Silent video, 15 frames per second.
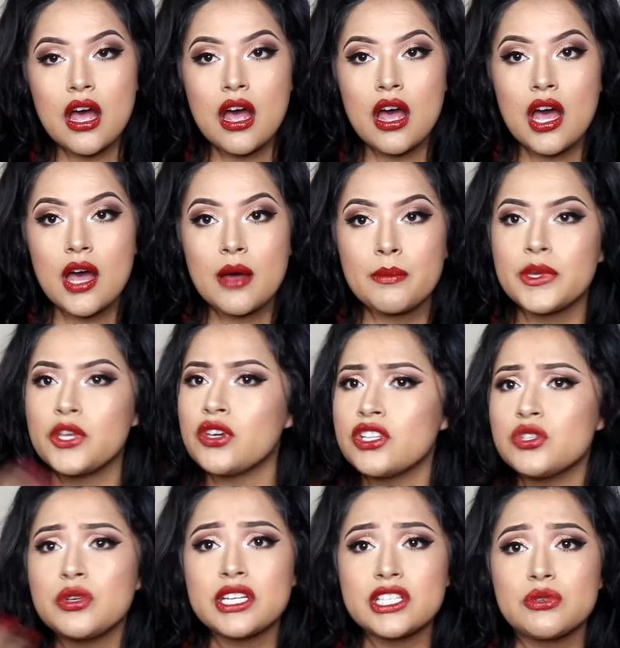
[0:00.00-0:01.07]
but you
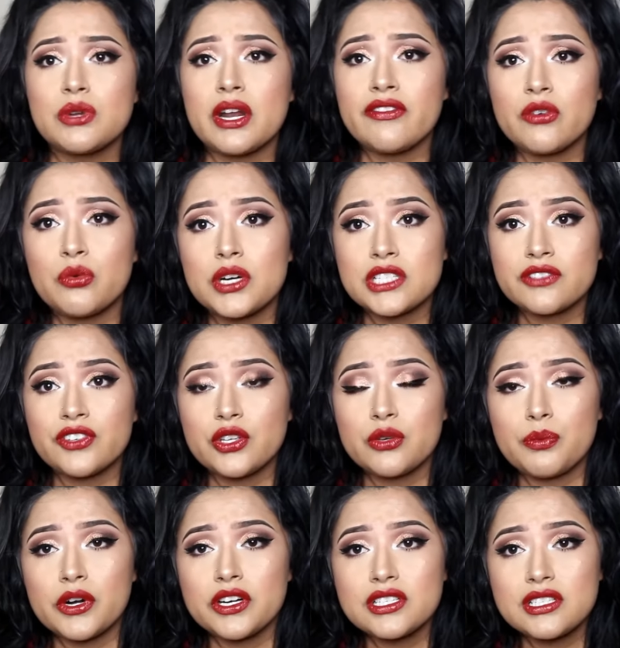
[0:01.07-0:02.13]
can tweak it to whatever works for
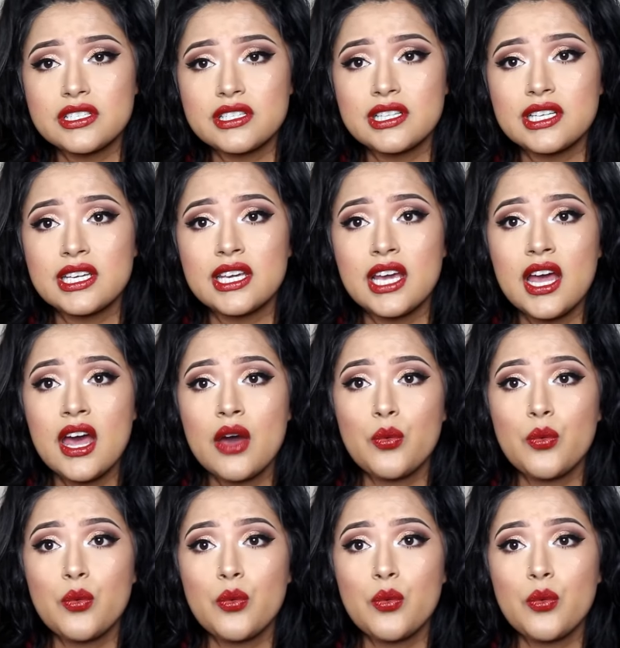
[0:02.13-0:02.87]
you personally.